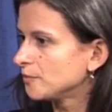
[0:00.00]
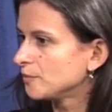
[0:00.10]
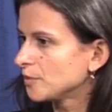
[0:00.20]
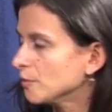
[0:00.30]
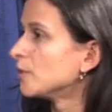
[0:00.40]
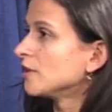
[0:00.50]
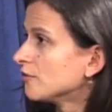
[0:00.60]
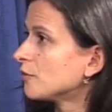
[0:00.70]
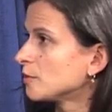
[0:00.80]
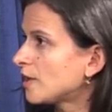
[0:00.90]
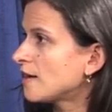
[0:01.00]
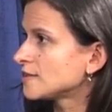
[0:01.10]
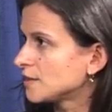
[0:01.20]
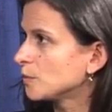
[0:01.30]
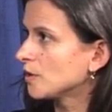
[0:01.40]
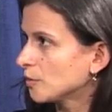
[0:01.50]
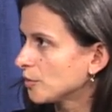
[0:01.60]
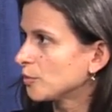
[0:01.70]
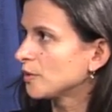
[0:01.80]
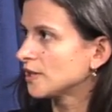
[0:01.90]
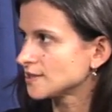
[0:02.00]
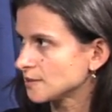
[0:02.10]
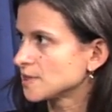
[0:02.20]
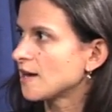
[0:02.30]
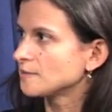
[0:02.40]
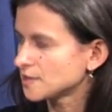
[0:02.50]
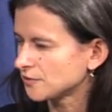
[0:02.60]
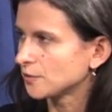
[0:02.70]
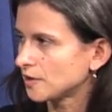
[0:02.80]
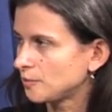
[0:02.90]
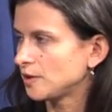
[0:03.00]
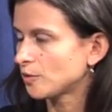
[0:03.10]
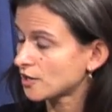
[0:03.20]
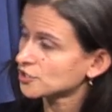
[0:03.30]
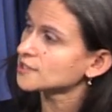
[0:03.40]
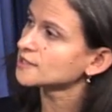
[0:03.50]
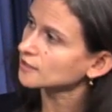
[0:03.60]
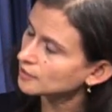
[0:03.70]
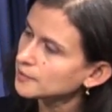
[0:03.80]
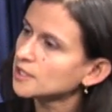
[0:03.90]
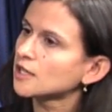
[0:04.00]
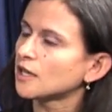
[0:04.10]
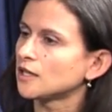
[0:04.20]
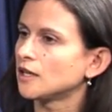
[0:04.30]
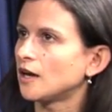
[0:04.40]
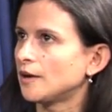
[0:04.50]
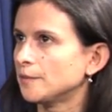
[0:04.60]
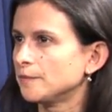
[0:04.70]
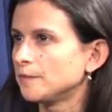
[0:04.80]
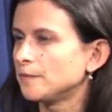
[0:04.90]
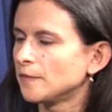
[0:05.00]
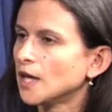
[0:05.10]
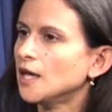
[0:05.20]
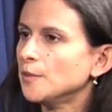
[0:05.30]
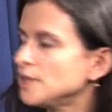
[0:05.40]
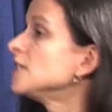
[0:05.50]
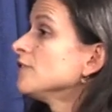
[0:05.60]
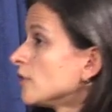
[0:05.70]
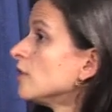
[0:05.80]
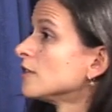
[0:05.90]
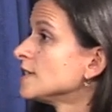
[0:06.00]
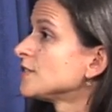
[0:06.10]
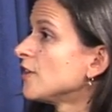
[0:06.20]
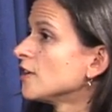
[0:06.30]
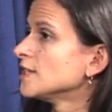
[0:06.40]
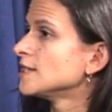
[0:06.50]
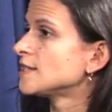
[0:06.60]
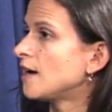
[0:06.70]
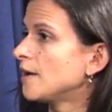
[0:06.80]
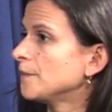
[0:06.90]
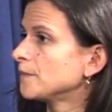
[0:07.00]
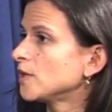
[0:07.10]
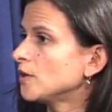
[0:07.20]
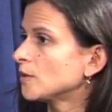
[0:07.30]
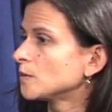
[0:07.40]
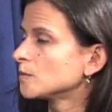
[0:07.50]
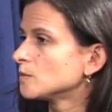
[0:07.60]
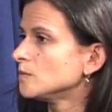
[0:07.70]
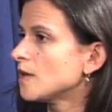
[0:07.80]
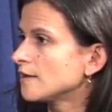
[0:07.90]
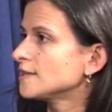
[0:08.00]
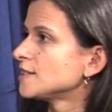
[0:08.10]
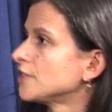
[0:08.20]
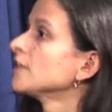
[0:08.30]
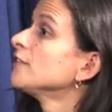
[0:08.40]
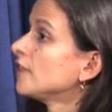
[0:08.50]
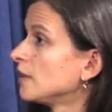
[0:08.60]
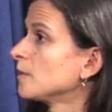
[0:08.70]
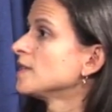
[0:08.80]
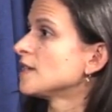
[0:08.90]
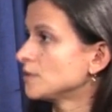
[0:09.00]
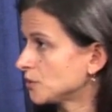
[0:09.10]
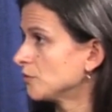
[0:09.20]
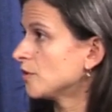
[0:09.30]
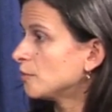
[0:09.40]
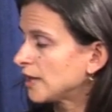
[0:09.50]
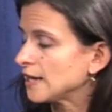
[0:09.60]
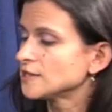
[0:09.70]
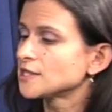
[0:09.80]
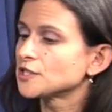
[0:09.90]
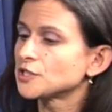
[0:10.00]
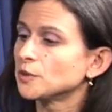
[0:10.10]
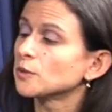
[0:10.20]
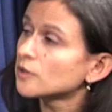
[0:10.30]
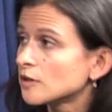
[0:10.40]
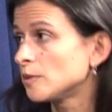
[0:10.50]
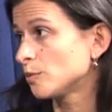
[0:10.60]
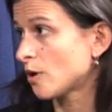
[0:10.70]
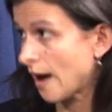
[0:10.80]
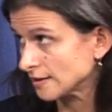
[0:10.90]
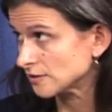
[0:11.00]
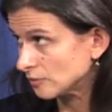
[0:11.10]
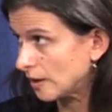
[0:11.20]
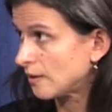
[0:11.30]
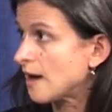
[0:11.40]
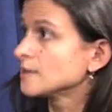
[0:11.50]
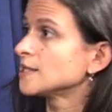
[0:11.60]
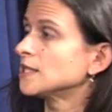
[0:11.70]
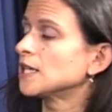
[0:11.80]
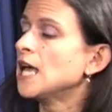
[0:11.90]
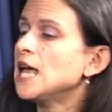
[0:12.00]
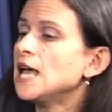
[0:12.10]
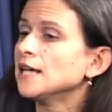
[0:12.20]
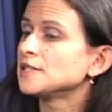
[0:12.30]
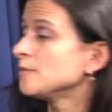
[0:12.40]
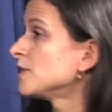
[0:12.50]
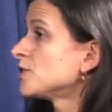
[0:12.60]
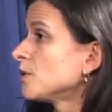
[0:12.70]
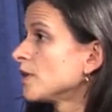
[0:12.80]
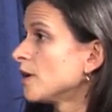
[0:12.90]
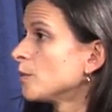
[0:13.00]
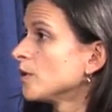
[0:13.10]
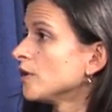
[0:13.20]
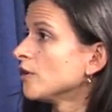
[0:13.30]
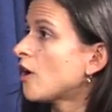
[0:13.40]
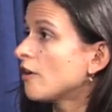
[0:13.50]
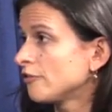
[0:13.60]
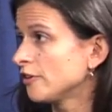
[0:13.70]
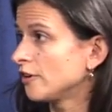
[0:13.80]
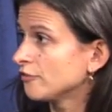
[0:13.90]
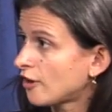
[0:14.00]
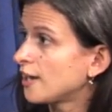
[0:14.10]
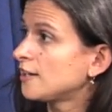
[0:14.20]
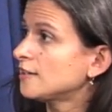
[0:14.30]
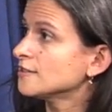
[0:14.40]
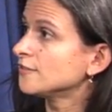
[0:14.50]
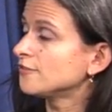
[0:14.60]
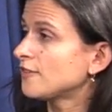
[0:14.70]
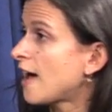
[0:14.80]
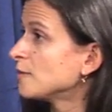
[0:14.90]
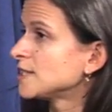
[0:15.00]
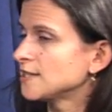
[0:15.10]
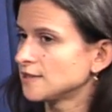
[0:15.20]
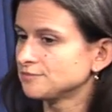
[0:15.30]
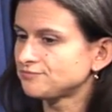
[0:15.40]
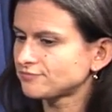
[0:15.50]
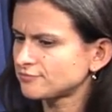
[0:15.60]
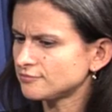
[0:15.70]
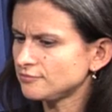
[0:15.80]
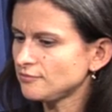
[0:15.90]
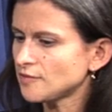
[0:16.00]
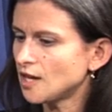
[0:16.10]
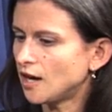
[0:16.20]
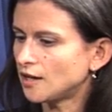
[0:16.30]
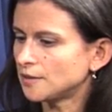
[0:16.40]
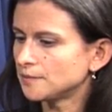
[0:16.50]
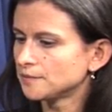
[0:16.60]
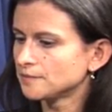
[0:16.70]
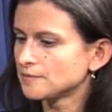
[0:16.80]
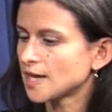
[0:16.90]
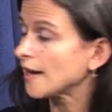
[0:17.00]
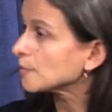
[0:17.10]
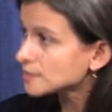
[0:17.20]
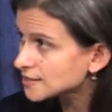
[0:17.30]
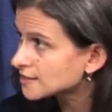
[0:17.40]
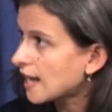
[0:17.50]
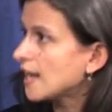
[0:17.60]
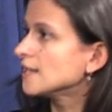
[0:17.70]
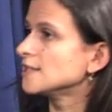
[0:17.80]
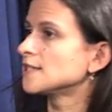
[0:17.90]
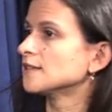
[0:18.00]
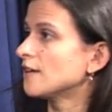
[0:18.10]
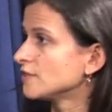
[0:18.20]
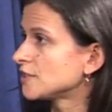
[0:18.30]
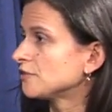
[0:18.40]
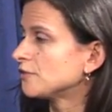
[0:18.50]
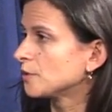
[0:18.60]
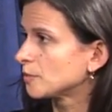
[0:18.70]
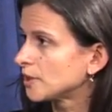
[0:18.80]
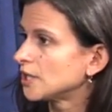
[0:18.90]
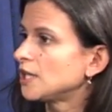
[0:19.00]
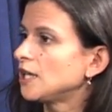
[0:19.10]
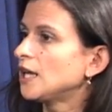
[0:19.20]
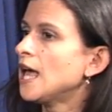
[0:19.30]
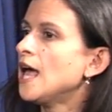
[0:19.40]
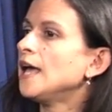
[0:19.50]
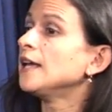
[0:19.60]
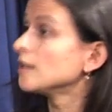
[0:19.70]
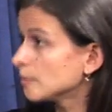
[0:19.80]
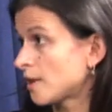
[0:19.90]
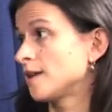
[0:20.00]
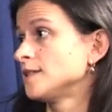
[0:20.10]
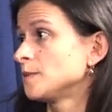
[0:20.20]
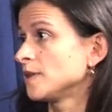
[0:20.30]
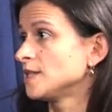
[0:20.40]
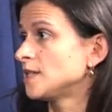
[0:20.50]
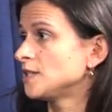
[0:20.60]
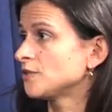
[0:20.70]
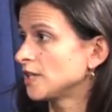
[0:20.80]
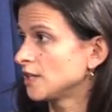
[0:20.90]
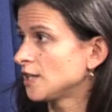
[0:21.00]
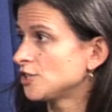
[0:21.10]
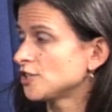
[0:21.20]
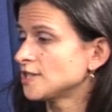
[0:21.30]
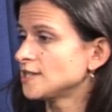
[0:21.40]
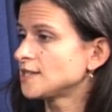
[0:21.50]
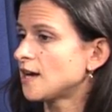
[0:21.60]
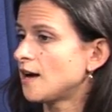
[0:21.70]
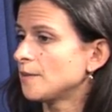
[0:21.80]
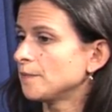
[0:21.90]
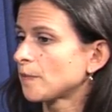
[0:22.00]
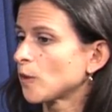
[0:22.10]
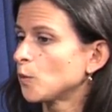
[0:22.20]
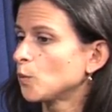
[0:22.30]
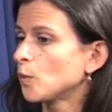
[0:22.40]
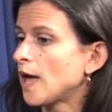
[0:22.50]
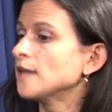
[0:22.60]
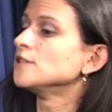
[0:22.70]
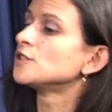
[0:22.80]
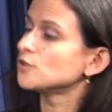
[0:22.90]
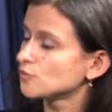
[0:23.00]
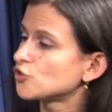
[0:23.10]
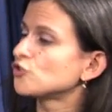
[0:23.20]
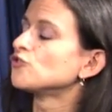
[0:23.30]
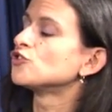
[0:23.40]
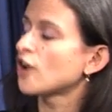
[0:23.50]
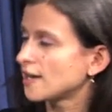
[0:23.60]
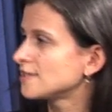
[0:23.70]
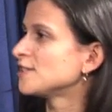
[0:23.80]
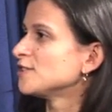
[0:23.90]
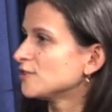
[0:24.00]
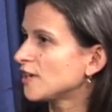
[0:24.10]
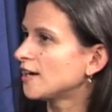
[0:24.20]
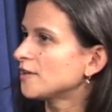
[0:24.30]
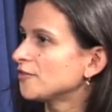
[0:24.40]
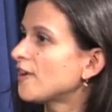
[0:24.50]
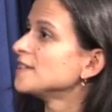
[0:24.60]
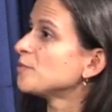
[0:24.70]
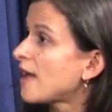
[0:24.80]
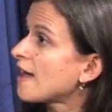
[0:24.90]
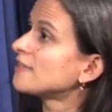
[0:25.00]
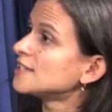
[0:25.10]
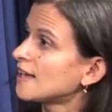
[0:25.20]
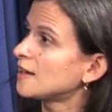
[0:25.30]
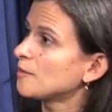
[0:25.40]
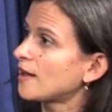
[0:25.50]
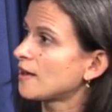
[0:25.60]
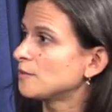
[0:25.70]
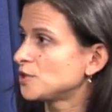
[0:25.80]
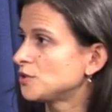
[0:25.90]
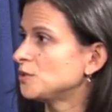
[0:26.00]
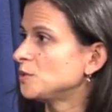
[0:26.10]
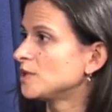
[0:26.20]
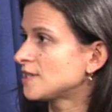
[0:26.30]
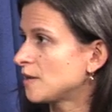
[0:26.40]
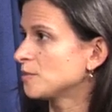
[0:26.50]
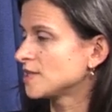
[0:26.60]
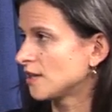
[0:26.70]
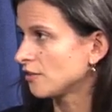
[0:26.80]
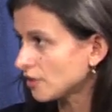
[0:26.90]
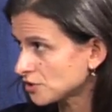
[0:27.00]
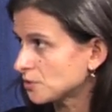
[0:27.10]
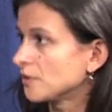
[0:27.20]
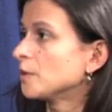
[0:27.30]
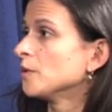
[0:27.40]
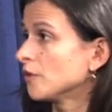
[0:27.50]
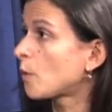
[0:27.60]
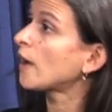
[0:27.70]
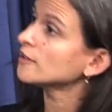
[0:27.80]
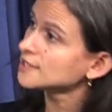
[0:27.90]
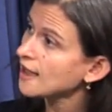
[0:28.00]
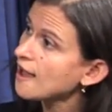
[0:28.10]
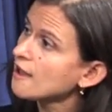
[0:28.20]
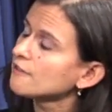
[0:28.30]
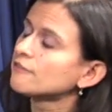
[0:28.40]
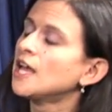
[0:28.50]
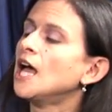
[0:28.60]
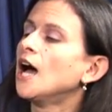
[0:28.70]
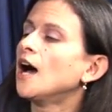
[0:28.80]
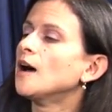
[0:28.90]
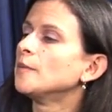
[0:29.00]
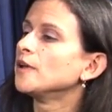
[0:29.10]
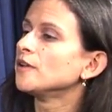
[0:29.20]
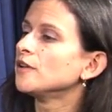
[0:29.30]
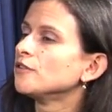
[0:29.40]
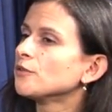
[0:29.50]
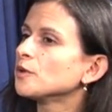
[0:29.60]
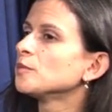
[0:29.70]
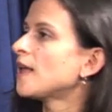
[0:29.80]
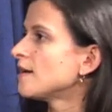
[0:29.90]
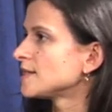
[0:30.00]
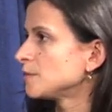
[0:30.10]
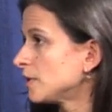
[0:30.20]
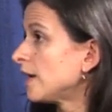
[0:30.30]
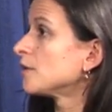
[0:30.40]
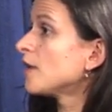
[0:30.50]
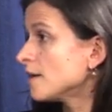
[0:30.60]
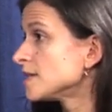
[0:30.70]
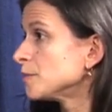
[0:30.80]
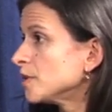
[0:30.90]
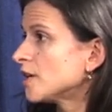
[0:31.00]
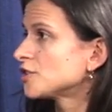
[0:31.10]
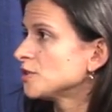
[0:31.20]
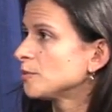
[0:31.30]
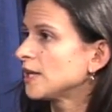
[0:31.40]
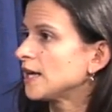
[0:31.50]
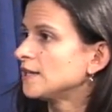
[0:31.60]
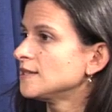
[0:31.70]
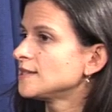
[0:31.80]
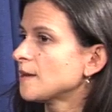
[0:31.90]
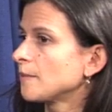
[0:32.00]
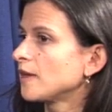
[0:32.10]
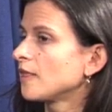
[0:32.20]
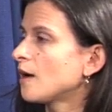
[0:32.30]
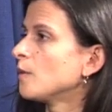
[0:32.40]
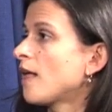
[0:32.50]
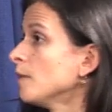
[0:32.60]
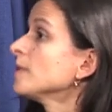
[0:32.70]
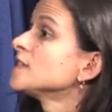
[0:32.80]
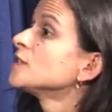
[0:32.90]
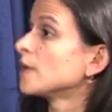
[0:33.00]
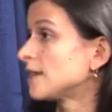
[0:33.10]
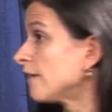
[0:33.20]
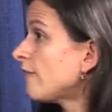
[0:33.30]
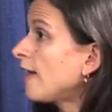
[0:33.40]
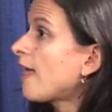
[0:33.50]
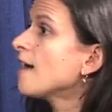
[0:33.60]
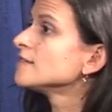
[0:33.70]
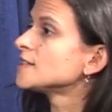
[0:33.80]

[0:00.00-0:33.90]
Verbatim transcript: promoting affordable housing where appropriate, sometimes the forty B projects that come in can um, be difficult as far as, um, you know, not necessarily fitting with the town's overall plans. So in to be proactive about housing and to make sure that we're offering a variety of housing um, types and levels of affordability in compliance with the state's regulations, um, and trying to uh, find a path to getting back up to the ten percent threshold that we're required to have, um, a, an affordable housing plan or housing production plan is something that will help us to identify that.